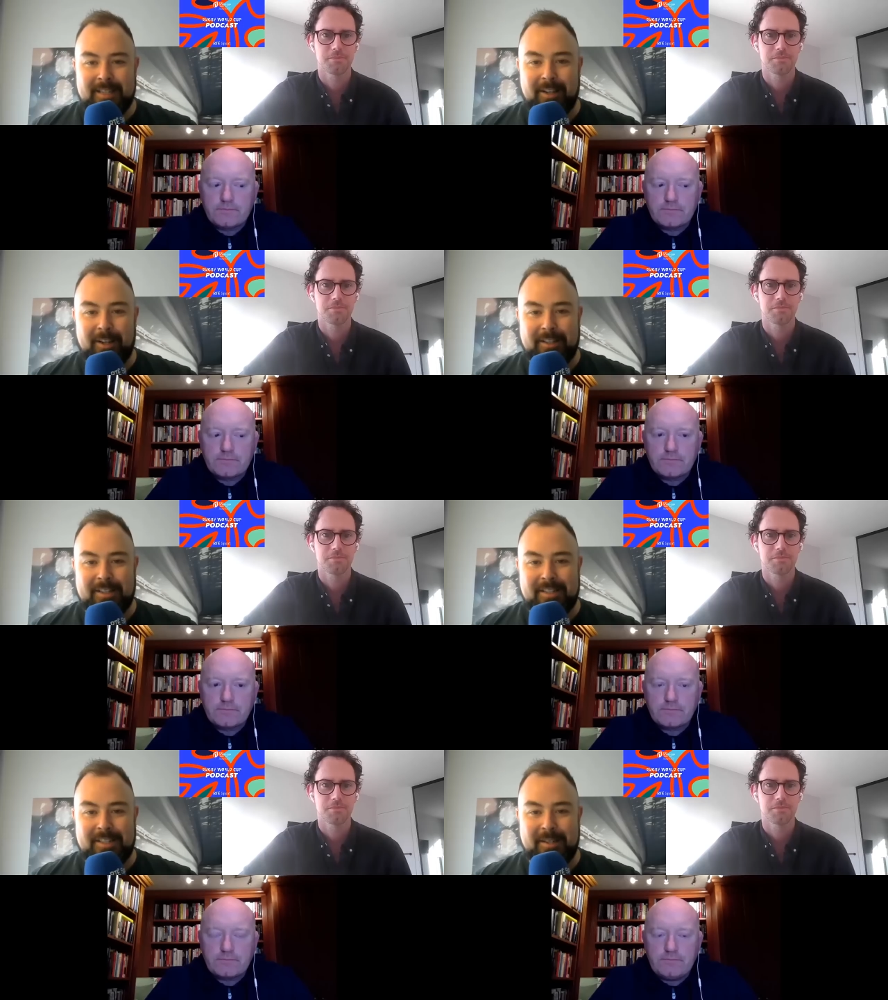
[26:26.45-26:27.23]
Speaker 1: the
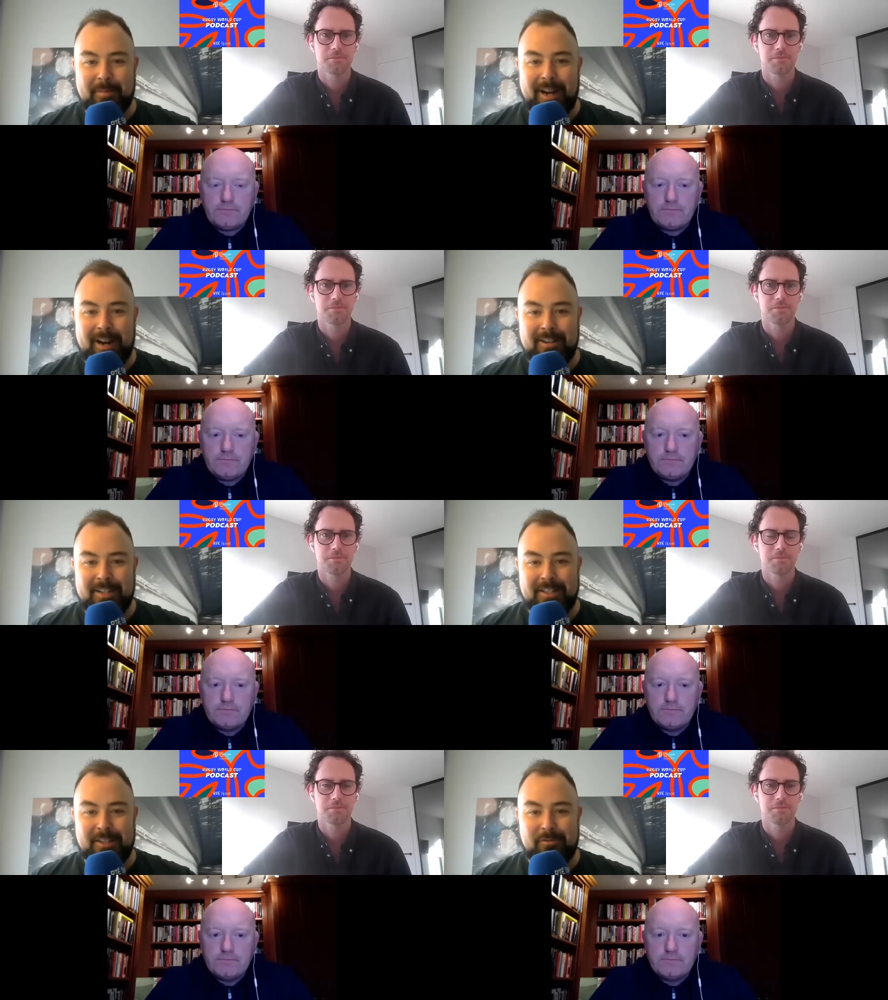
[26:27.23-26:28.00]
likeness and
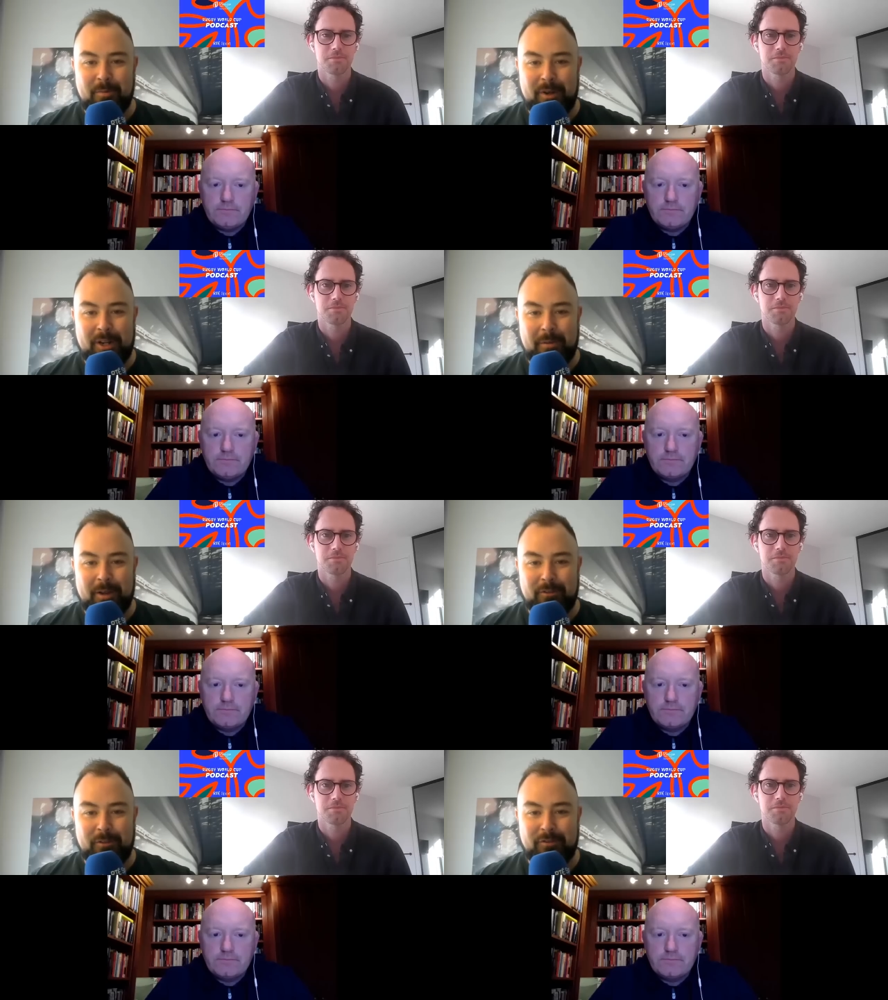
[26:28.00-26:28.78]
similarities this reminding me
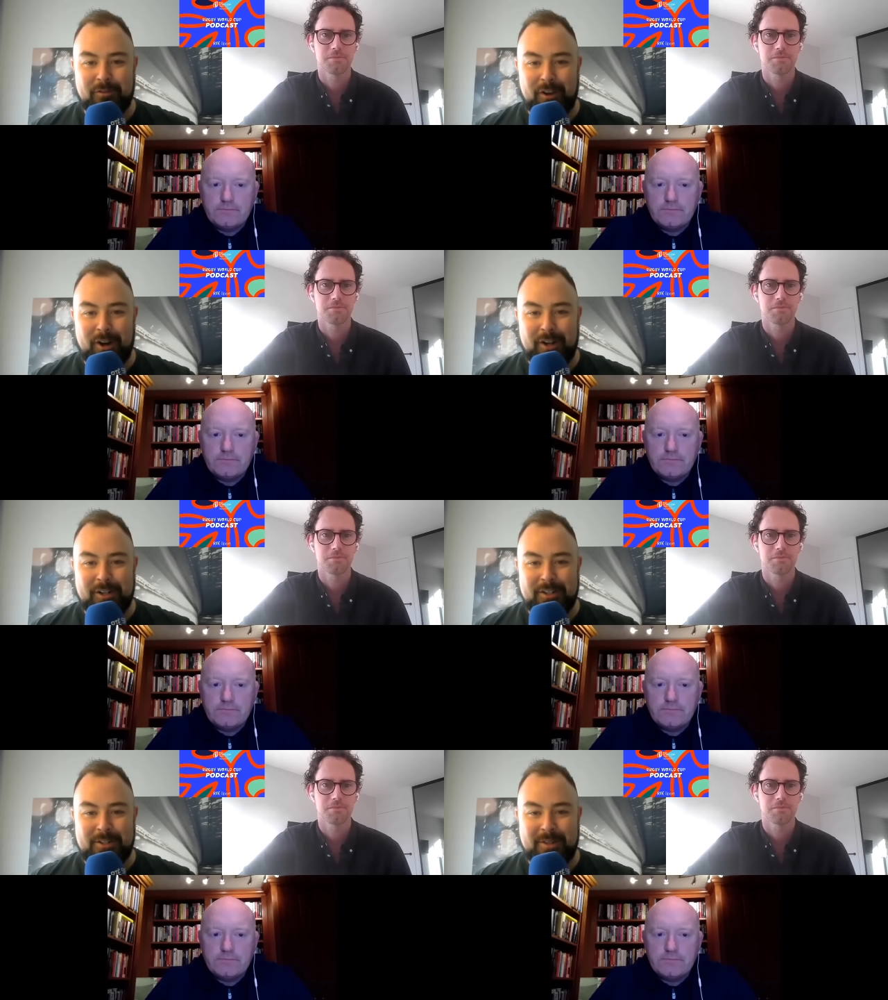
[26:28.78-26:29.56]
of of Ireland
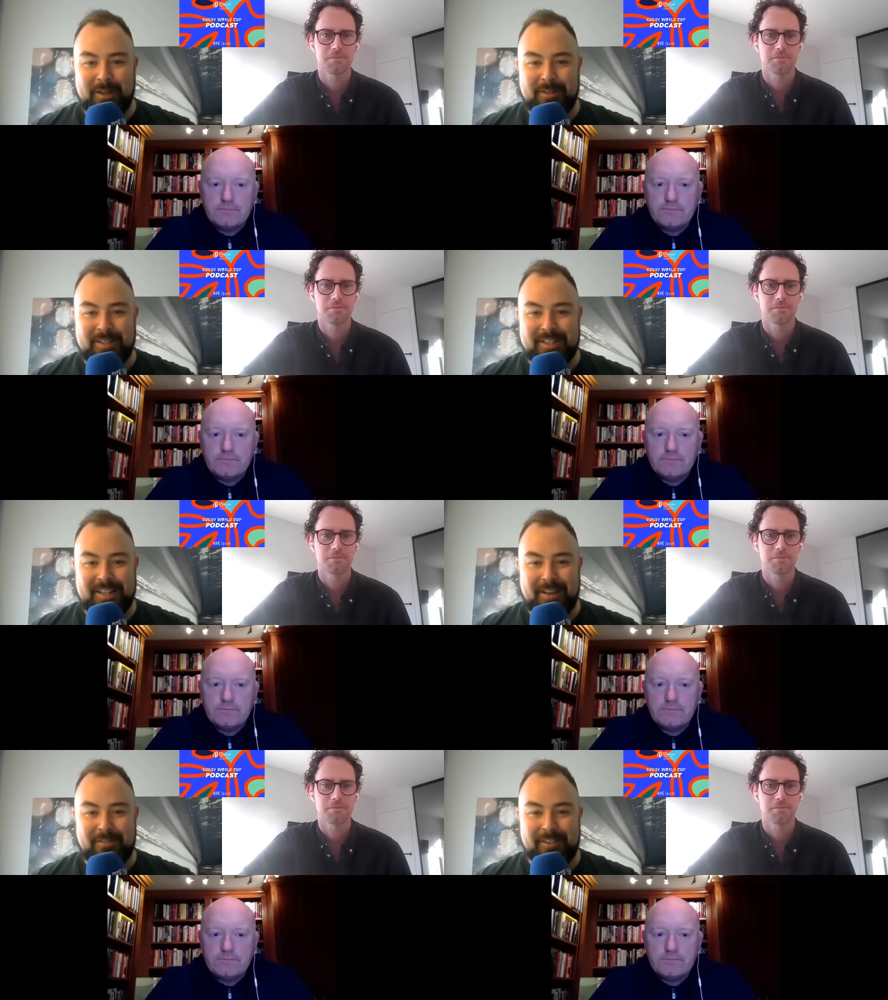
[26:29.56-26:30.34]
in two thousand
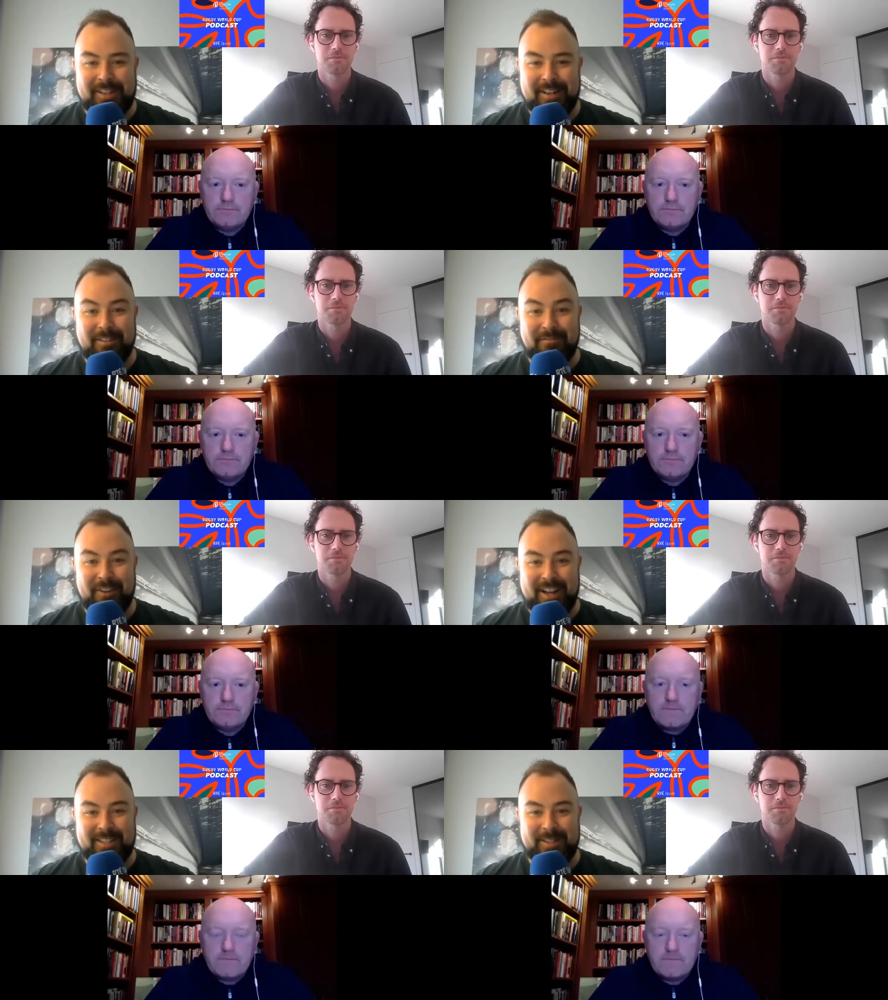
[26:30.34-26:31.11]
seven here in
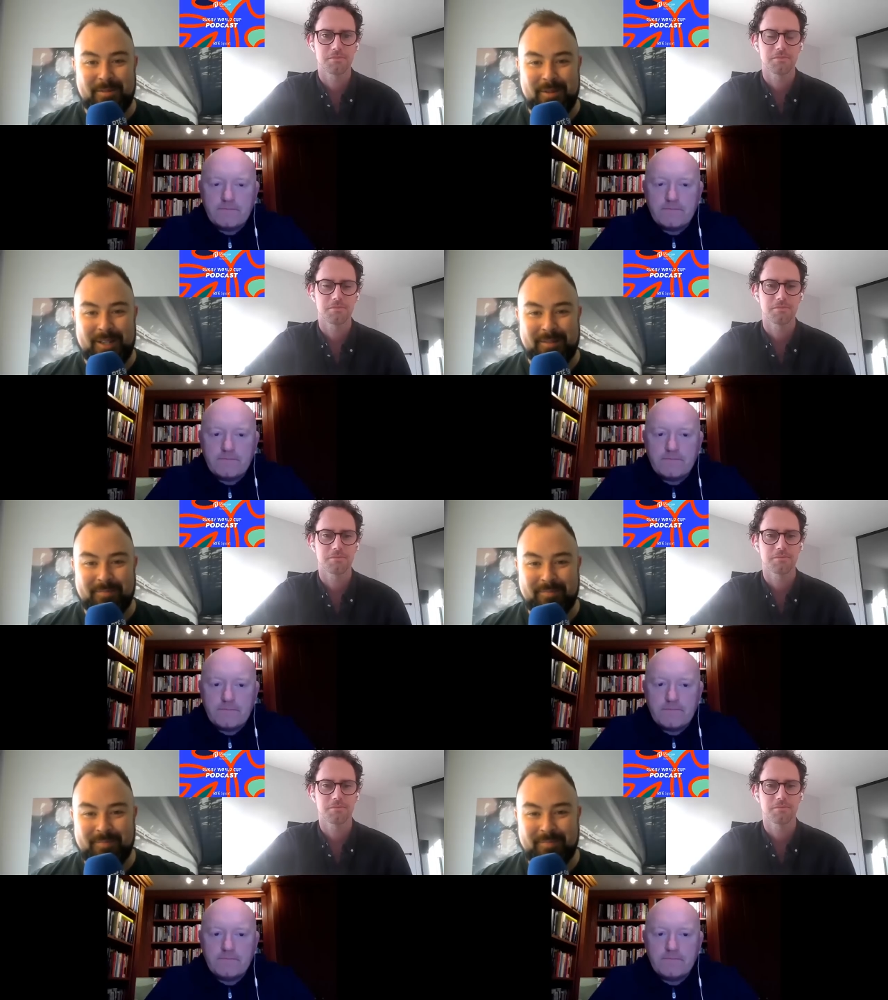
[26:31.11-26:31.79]
France as well.